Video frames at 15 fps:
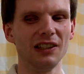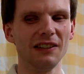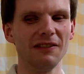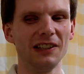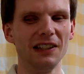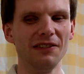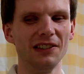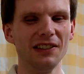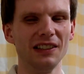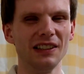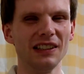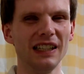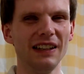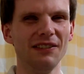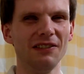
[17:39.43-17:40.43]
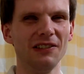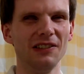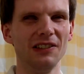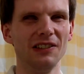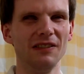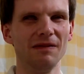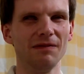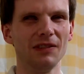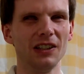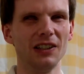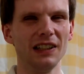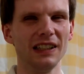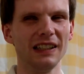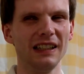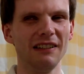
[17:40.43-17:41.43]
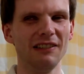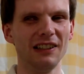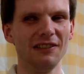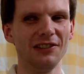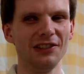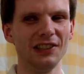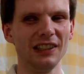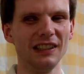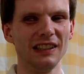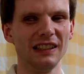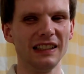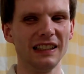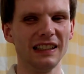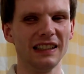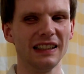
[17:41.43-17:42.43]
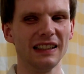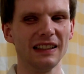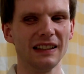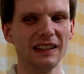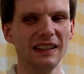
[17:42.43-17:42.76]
Try and find one that's aimed for target air rifle shooting.